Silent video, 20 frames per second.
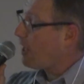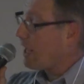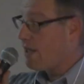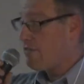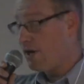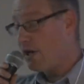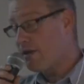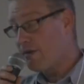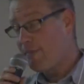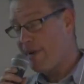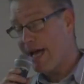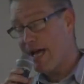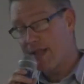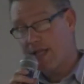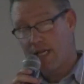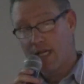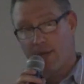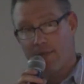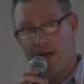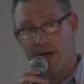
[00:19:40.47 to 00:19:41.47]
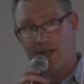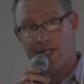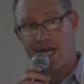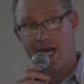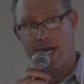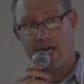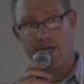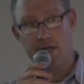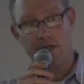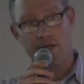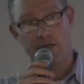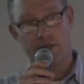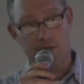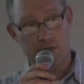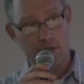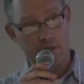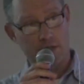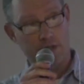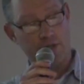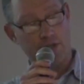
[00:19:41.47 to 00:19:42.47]
And the other bad thing about that
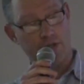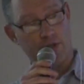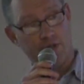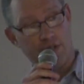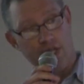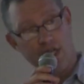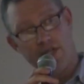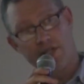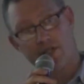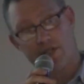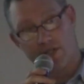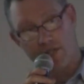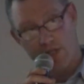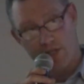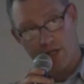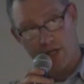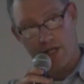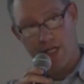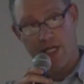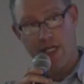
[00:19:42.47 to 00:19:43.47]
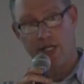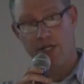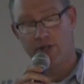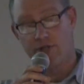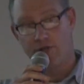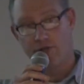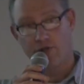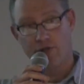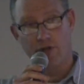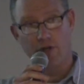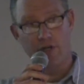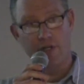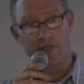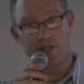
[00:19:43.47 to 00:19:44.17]
is since your yeast is in there eating the sugar,